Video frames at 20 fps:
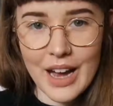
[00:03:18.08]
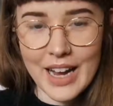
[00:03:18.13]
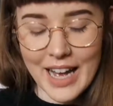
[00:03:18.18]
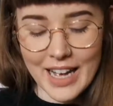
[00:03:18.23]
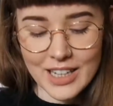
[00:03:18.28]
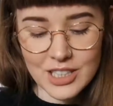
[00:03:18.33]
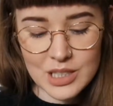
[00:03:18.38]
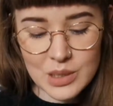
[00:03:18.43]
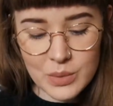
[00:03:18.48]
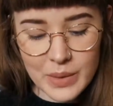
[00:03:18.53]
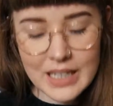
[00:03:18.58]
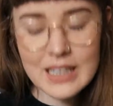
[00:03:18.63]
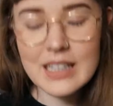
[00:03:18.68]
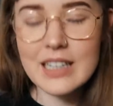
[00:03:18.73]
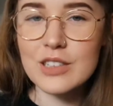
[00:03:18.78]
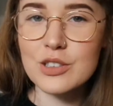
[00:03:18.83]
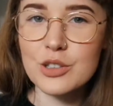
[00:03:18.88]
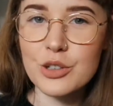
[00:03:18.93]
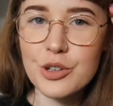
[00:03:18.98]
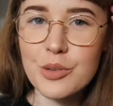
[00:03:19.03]
Okay, just
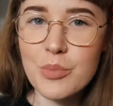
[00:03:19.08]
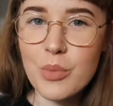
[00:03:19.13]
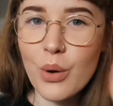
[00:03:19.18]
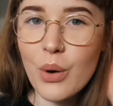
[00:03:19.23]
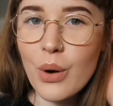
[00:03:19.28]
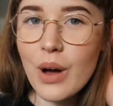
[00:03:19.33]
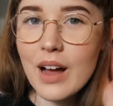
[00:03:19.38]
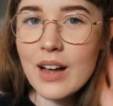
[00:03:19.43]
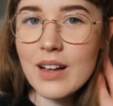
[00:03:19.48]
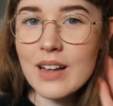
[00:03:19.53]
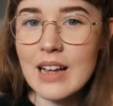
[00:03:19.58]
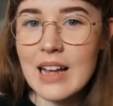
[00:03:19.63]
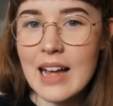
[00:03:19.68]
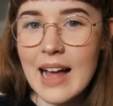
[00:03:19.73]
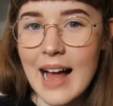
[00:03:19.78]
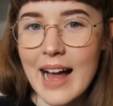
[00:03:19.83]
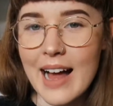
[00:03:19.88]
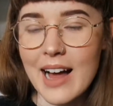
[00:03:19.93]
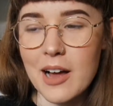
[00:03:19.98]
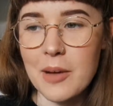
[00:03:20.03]
quickly, two more.
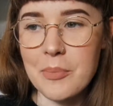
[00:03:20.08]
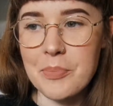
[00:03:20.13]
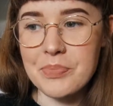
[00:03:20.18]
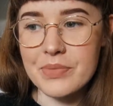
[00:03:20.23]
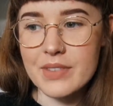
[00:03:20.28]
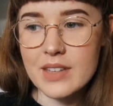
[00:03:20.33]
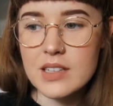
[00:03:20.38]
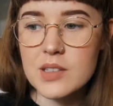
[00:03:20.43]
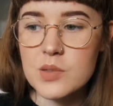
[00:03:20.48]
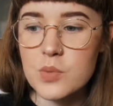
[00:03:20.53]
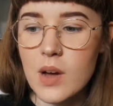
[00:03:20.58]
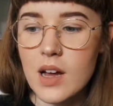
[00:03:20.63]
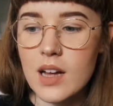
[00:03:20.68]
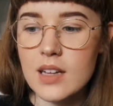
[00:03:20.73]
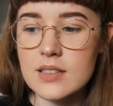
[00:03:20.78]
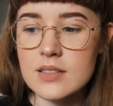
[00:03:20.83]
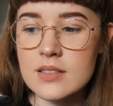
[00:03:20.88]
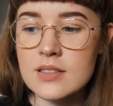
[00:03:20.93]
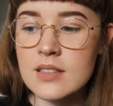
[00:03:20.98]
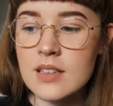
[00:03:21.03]
This
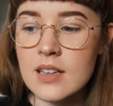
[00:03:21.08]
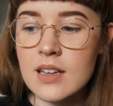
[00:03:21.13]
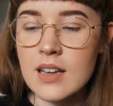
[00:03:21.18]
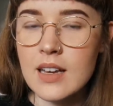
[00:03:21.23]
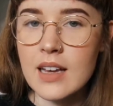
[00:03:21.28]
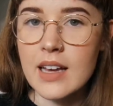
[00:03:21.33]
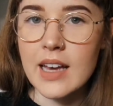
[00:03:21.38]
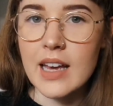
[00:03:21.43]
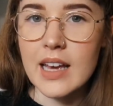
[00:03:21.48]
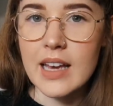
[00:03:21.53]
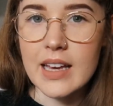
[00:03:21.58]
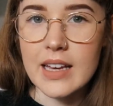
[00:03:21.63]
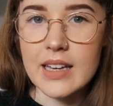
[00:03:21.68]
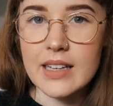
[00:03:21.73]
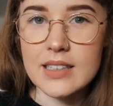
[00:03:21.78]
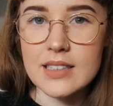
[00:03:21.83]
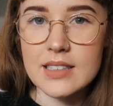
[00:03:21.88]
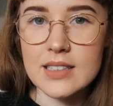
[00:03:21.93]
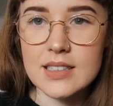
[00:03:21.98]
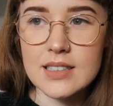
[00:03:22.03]
one
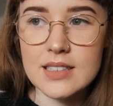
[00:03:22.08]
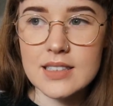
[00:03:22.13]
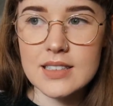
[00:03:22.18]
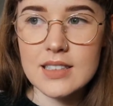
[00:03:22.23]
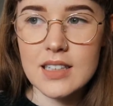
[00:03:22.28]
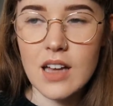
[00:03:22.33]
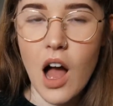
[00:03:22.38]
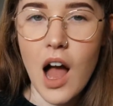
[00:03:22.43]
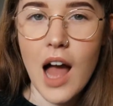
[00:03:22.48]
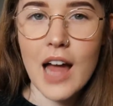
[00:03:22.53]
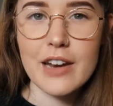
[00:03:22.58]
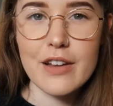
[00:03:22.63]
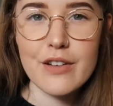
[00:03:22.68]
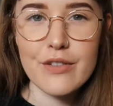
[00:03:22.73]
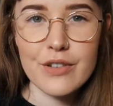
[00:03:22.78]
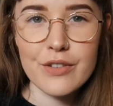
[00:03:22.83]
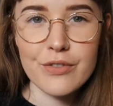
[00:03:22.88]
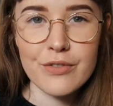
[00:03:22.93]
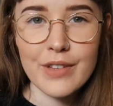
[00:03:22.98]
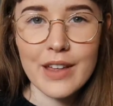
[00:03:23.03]
is kind
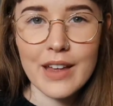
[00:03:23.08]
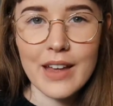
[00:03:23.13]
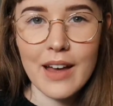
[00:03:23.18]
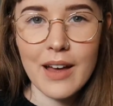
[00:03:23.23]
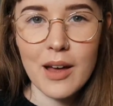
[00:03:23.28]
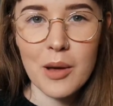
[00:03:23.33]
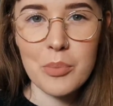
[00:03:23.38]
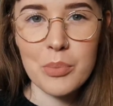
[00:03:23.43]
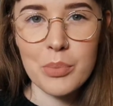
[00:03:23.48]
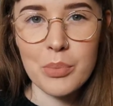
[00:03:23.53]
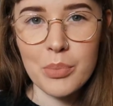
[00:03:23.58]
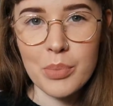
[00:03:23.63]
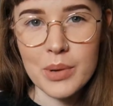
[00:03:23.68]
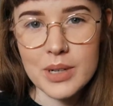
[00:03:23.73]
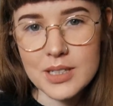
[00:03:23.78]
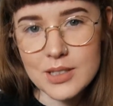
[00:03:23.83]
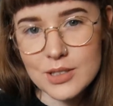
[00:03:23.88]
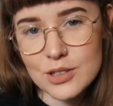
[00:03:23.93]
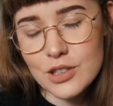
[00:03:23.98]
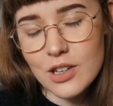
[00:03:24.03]
of a figure,
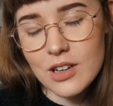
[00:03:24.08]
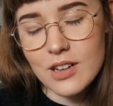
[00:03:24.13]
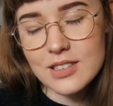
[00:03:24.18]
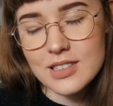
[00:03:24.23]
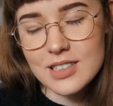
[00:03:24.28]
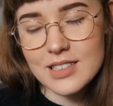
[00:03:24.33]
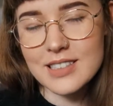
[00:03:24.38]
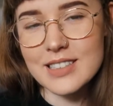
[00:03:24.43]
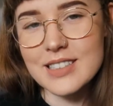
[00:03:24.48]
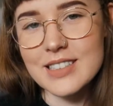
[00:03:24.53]
but it's not.